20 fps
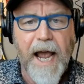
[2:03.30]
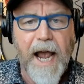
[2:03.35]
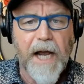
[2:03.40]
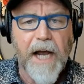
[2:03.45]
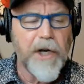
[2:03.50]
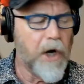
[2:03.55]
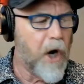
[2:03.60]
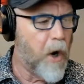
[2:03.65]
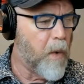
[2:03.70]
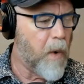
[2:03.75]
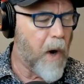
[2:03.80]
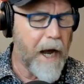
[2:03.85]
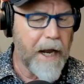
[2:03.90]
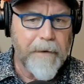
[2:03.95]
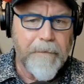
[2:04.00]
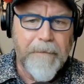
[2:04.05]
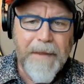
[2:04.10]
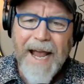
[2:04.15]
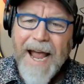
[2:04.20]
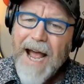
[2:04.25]
And you know what?
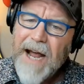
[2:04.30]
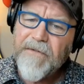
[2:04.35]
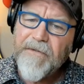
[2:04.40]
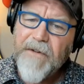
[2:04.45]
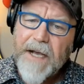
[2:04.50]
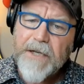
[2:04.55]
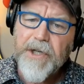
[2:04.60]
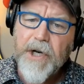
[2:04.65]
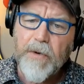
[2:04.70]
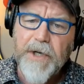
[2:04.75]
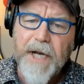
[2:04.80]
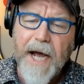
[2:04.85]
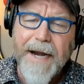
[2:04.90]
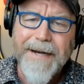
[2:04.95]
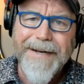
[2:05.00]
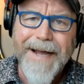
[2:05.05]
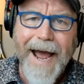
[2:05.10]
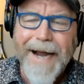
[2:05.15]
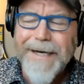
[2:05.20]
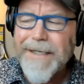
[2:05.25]
At Festo
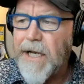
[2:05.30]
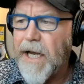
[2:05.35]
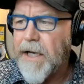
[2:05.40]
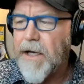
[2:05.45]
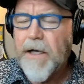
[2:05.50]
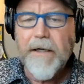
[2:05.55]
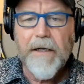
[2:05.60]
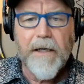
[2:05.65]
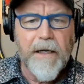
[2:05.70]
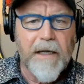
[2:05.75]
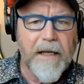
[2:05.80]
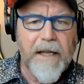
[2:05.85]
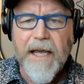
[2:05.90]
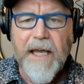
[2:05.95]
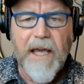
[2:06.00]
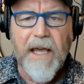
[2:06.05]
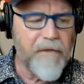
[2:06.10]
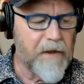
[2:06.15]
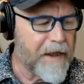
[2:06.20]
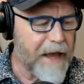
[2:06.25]
Didactic, they
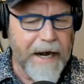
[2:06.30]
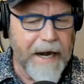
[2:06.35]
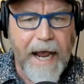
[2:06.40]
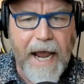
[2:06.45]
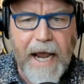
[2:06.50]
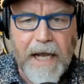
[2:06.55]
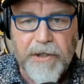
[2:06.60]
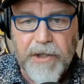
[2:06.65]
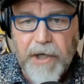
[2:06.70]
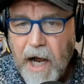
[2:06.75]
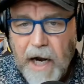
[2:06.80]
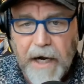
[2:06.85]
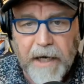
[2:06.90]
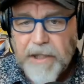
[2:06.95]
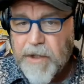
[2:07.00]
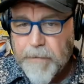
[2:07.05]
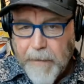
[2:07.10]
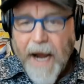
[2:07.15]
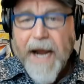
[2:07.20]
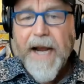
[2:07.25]
give you that hands-on. And
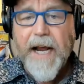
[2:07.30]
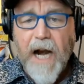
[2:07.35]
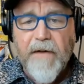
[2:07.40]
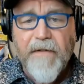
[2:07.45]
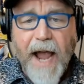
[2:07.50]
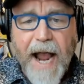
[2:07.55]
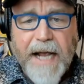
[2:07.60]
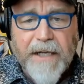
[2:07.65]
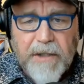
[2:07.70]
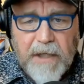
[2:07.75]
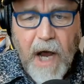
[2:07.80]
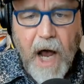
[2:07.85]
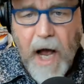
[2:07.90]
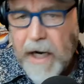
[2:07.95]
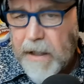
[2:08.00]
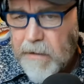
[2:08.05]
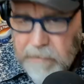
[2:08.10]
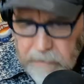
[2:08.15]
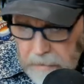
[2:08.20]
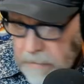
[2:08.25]
speaking of
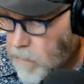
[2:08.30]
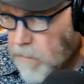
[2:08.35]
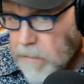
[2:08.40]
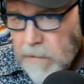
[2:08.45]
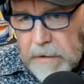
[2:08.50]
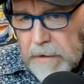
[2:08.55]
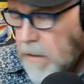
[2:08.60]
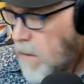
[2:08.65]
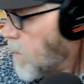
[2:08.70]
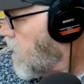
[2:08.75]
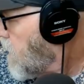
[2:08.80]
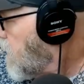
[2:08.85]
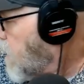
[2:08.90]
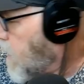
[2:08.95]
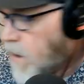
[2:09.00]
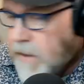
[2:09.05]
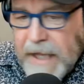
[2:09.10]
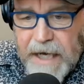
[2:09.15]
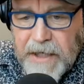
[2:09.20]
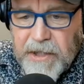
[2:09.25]
hands-on.
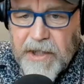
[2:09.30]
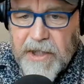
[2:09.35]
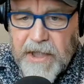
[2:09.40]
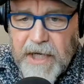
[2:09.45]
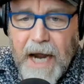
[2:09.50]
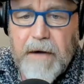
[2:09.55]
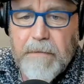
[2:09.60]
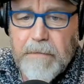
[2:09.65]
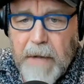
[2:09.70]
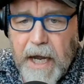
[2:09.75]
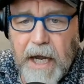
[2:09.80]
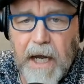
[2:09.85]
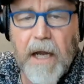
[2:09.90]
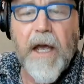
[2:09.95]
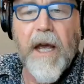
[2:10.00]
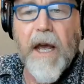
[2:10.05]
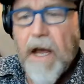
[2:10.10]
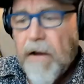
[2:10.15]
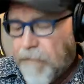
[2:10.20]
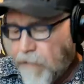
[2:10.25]
They sent me,
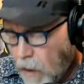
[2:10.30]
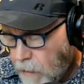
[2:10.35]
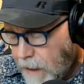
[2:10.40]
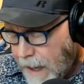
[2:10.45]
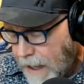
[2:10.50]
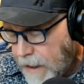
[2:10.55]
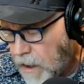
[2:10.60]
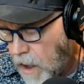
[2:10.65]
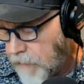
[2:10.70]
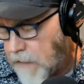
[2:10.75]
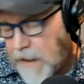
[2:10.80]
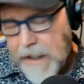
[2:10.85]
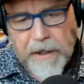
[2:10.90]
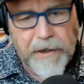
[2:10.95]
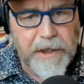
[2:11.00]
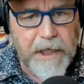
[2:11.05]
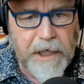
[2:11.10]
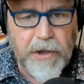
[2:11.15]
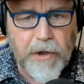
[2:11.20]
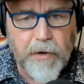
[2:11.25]
if you're out on the
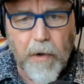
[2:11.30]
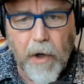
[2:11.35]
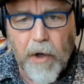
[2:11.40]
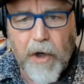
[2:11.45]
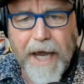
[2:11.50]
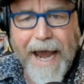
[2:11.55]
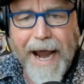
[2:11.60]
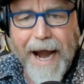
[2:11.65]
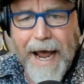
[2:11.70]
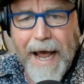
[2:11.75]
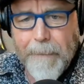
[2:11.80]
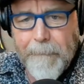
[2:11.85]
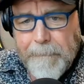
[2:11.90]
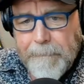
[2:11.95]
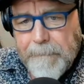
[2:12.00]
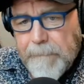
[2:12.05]
industrial cam